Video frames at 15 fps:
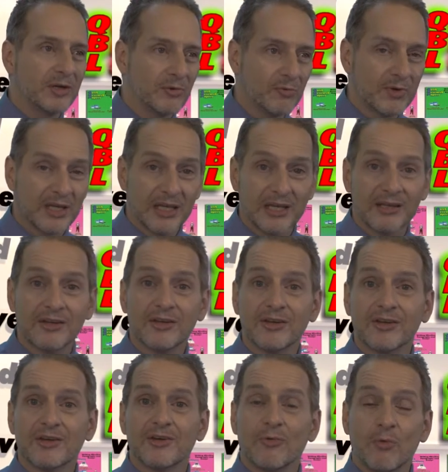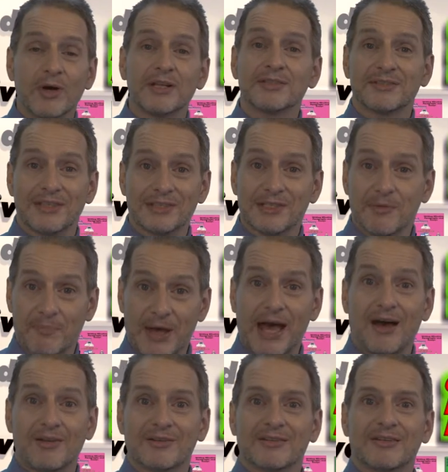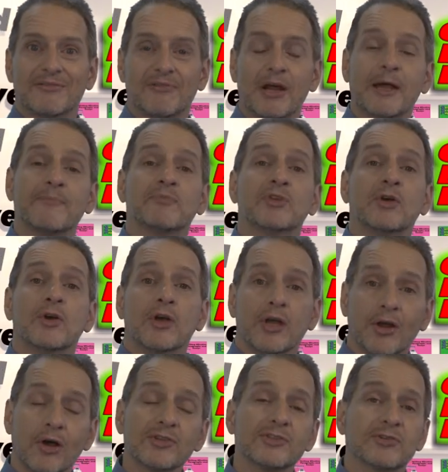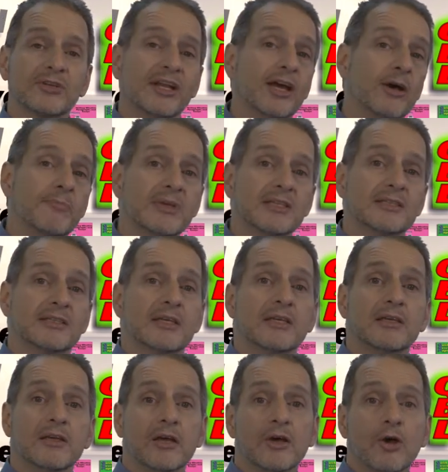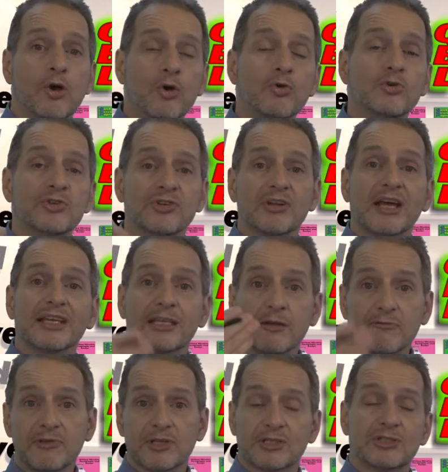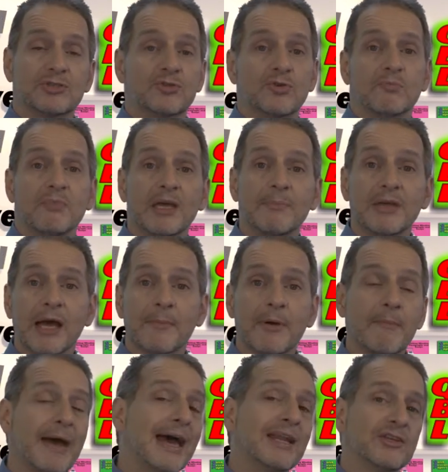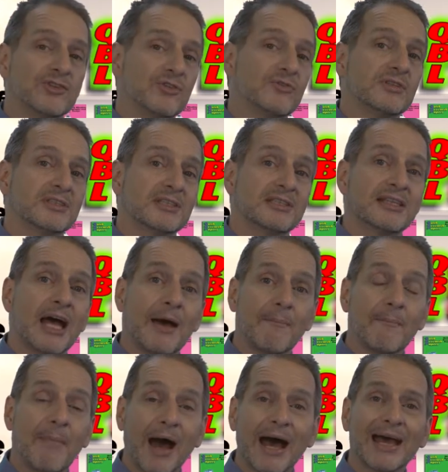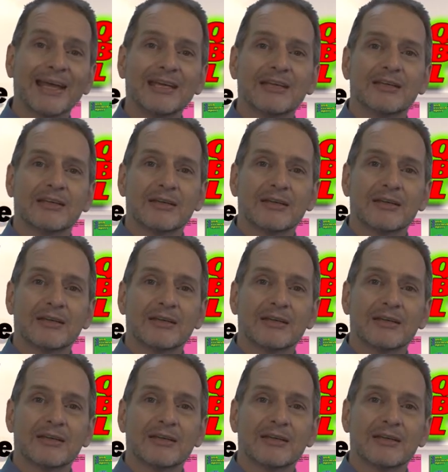to read, what is this about, right? It also can help me see who should I give this to? Maybe I'm a manager, this is not my